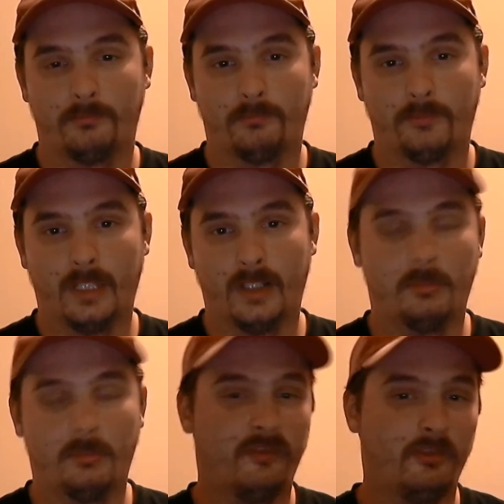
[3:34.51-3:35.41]
And
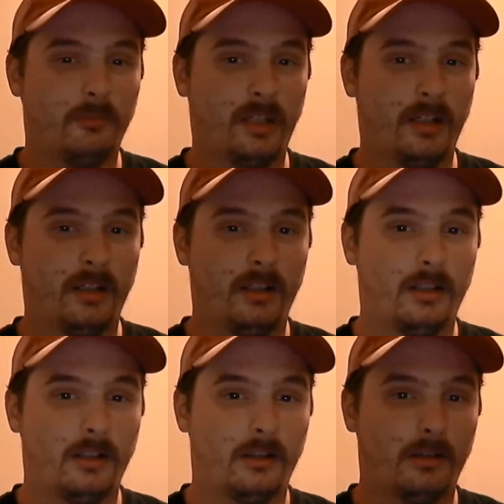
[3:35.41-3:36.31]
some of you may
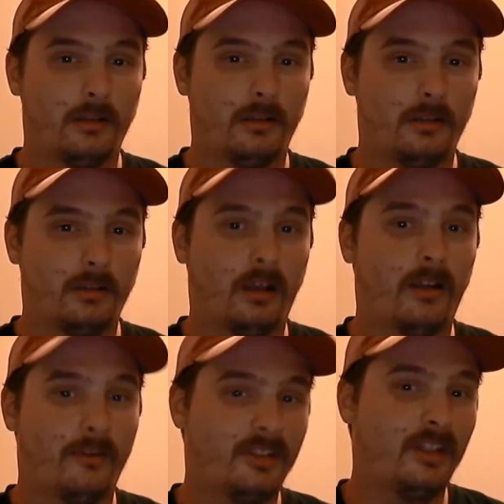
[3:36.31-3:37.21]
not
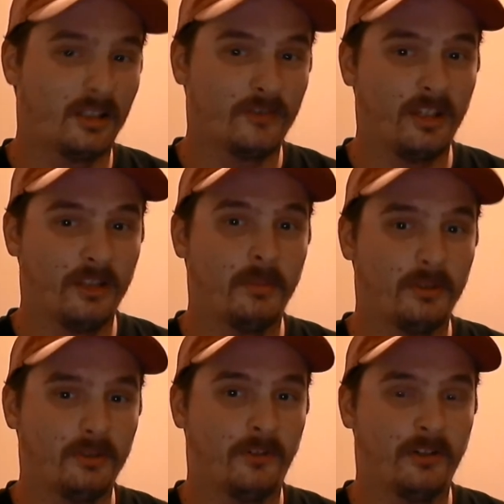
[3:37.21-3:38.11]
have seen his face, but
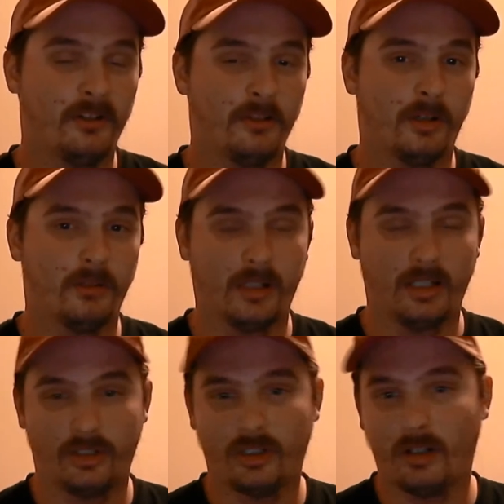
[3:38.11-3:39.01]
you've heard him on my
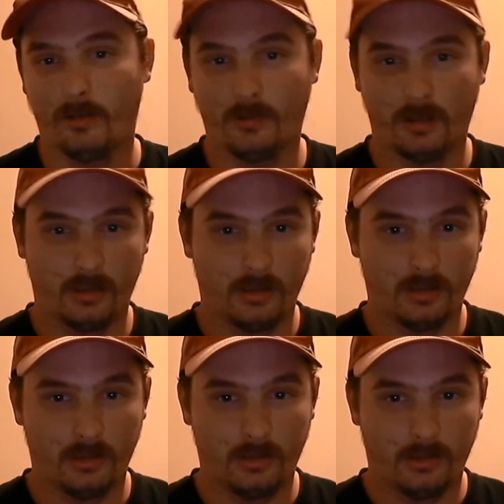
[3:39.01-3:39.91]
show.
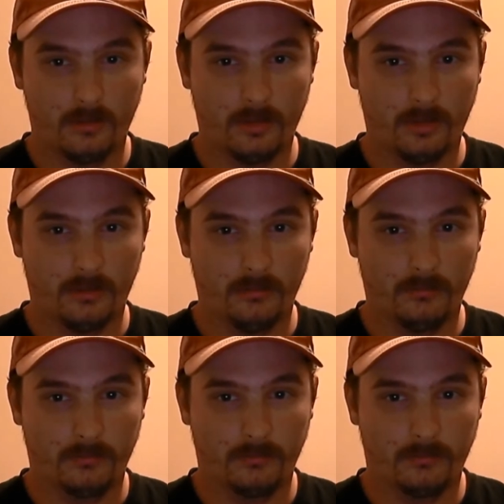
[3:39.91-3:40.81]
Well,
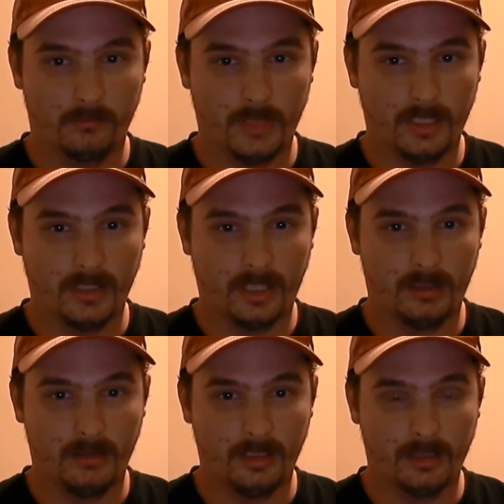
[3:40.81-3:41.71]
his
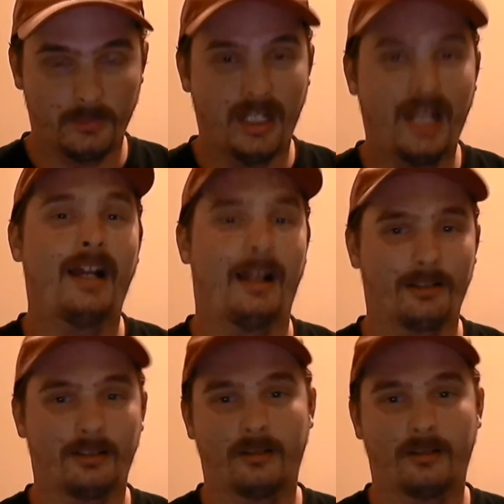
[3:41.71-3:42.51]
account has been hacked.